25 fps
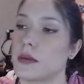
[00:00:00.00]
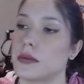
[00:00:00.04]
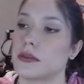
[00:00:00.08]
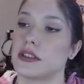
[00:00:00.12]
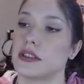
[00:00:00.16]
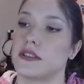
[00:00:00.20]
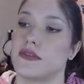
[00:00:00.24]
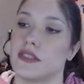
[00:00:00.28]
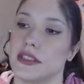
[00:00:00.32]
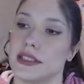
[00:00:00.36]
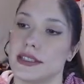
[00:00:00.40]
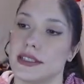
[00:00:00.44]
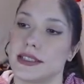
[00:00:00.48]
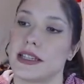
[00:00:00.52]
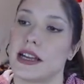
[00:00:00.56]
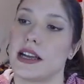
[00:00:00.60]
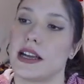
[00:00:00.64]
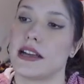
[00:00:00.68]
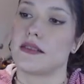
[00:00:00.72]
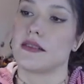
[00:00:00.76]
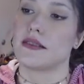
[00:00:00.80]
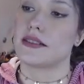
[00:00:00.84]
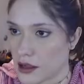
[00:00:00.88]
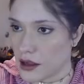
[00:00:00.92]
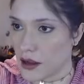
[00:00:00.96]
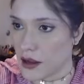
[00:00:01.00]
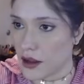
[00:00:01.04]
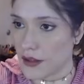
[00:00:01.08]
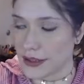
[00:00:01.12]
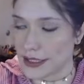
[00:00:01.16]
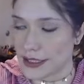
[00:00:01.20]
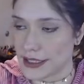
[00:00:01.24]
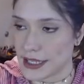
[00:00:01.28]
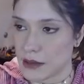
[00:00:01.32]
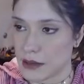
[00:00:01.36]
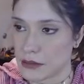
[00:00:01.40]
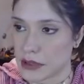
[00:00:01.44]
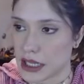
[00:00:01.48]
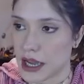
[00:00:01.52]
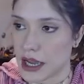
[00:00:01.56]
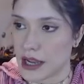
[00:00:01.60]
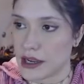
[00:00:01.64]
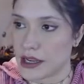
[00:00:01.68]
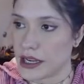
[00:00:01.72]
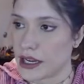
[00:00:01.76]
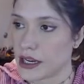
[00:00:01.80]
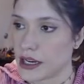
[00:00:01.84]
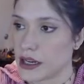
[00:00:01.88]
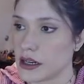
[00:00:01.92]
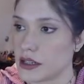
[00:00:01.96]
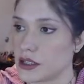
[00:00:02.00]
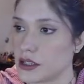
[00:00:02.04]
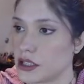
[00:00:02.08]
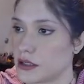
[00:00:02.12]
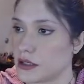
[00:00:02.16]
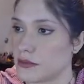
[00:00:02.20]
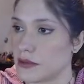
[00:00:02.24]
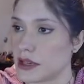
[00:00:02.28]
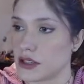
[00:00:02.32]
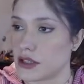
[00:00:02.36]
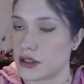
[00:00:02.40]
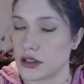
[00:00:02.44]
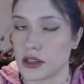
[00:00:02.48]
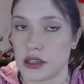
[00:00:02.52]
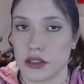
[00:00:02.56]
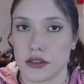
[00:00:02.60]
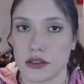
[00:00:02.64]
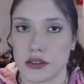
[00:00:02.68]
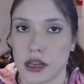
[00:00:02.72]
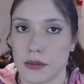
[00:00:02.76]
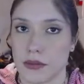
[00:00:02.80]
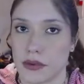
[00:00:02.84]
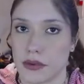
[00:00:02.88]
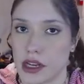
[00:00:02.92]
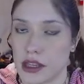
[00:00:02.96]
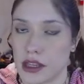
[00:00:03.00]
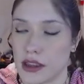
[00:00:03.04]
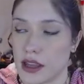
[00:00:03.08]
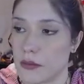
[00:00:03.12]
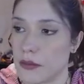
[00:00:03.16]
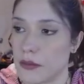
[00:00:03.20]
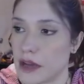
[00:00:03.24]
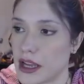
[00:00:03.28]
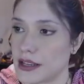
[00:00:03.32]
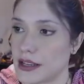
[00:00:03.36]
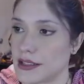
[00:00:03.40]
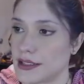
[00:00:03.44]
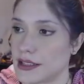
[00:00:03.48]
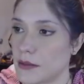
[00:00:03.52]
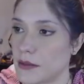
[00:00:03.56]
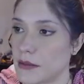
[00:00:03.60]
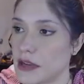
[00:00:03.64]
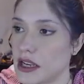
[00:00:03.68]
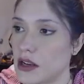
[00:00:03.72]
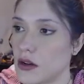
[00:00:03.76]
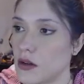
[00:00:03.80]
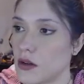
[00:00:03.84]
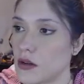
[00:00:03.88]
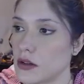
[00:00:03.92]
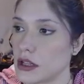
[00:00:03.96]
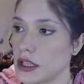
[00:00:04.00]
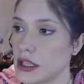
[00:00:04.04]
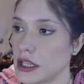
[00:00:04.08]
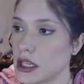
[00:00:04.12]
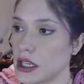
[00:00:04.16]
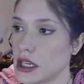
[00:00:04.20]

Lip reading: different styles on the same line here. Just make sure you separate them by a semicolon.